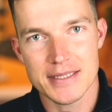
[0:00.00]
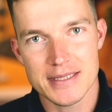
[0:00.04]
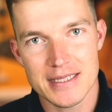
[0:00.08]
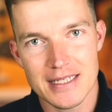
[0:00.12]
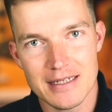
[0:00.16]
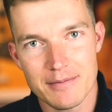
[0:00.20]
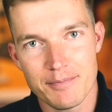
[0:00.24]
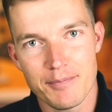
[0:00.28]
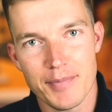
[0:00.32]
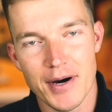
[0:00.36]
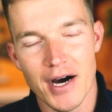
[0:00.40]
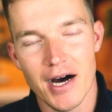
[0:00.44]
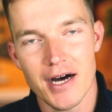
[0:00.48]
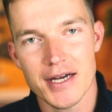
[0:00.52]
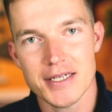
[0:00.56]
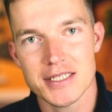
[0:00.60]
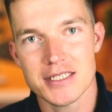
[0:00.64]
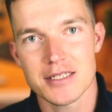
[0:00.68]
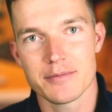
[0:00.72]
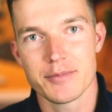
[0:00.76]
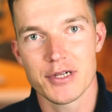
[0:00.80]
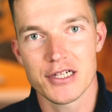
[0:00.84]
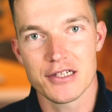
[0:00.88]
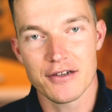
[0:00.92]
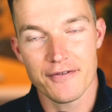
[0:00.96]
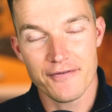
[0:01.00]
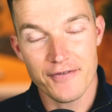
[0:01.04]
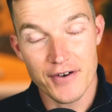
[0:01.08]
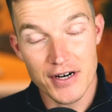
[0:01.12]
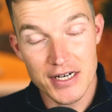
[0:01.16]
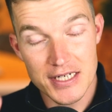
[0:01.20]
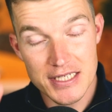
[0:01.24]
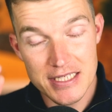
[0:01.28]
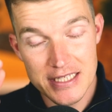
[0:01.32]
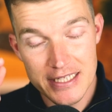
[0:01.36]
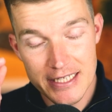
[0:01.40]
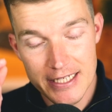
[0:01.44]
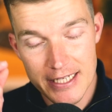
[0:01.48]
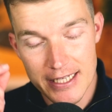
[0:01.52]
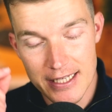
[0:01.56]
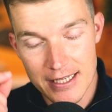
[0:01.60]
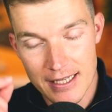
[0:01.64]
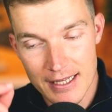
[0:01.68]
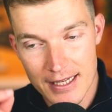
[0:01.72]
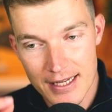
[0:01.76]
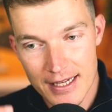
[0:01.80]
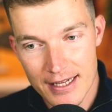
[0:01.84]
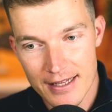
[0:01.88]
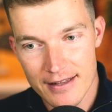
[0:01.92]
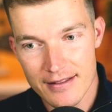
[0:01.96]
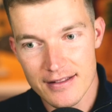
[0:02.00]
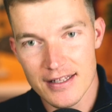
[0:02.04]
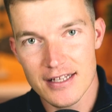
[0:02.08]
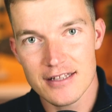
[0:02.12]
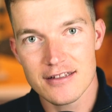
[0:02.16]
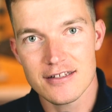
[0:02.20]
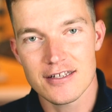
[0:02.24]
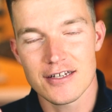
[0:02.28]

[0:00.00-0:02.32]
the impossible, you firstly need